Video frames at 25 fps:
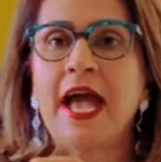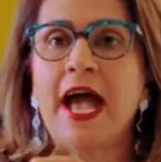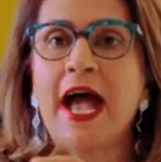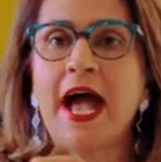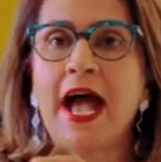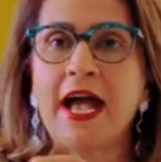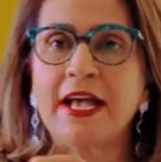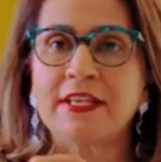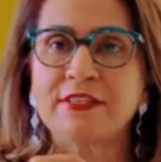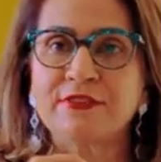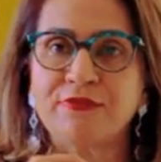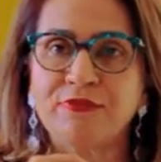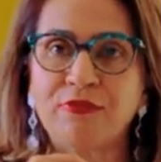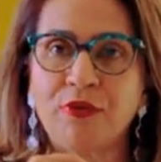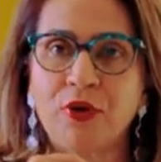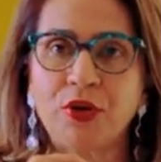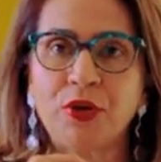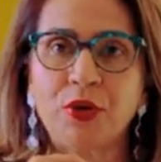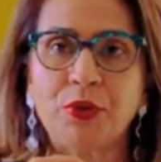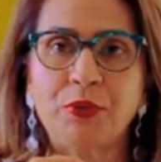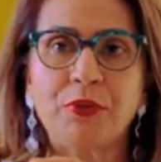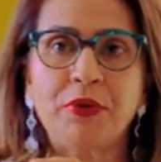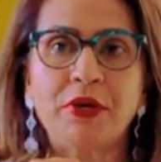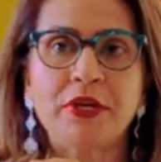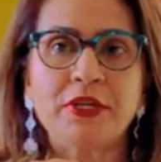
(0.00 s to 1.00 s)
as
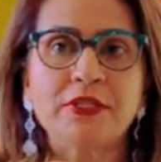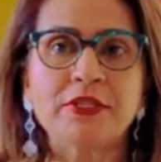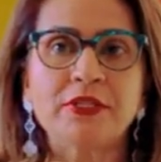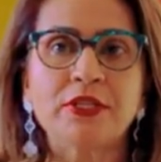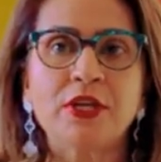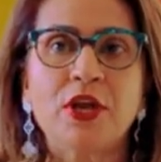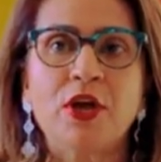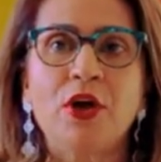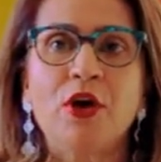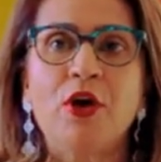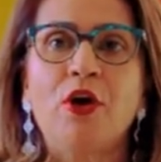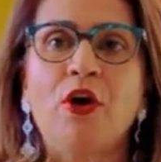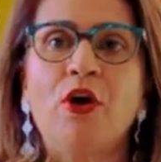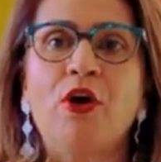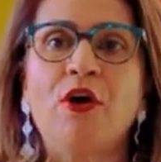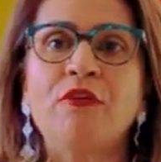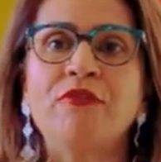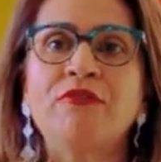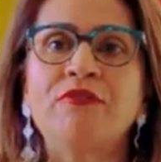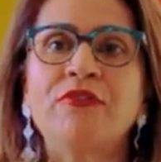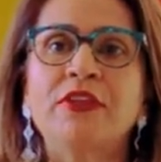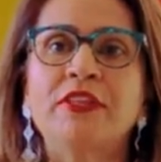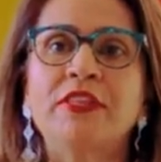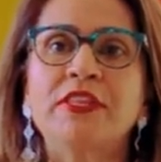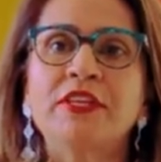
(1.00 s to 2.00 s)
followers of
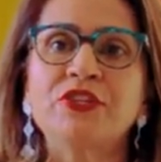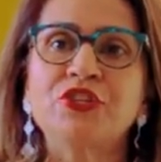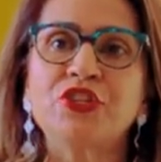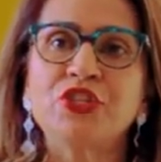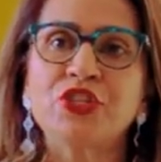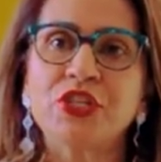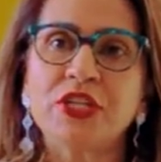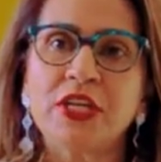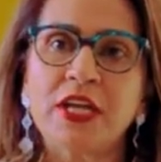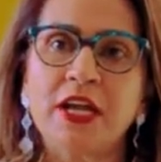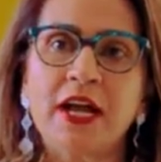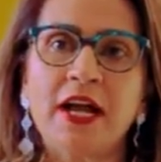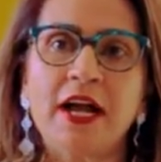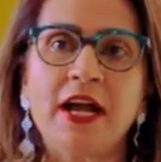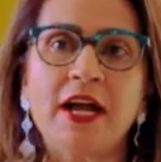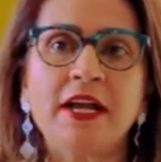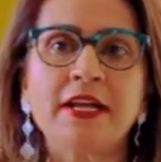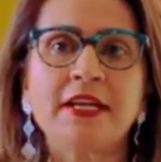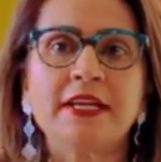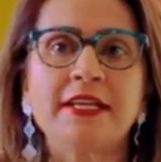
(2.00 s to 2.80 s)
the Shia